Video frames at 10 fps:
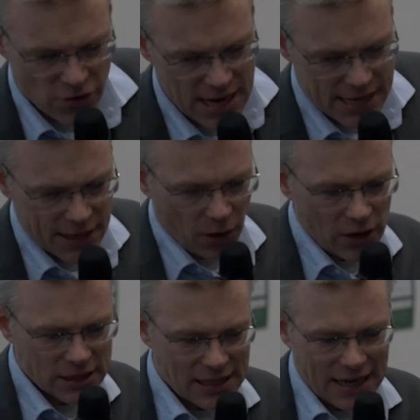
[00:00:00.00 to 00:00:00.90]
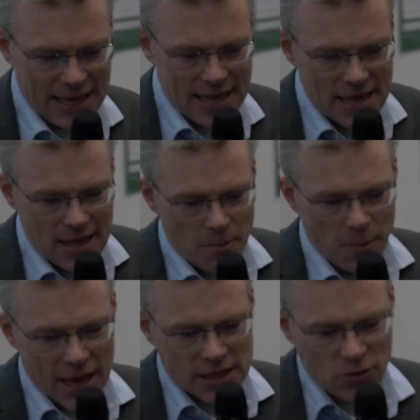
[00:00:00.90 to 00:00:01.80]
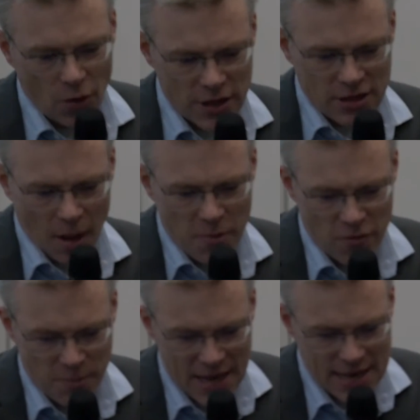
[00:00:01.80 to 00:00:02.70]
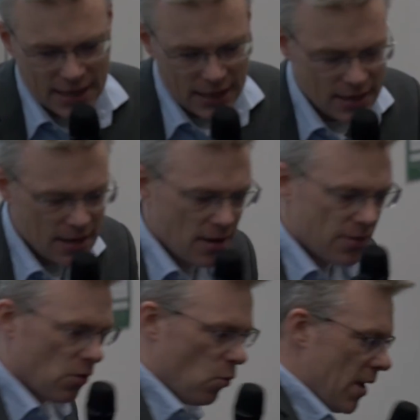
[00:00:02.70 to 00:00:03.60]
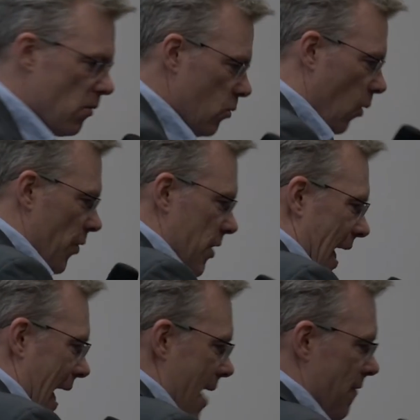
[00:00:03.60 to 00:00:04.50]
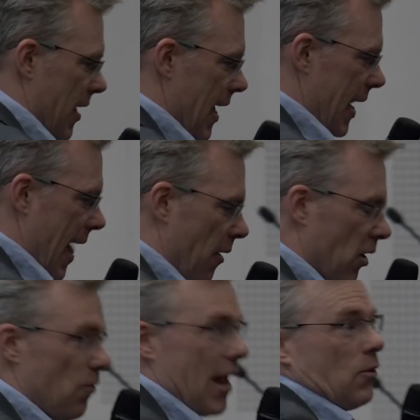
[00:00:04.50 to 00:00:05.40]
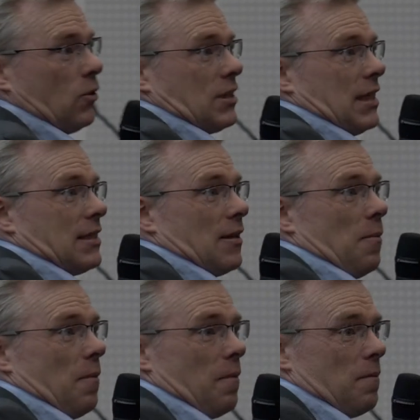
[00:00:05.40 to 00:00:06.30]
freely and honestly, but it's not the type of opinion that we would want to have in our record system?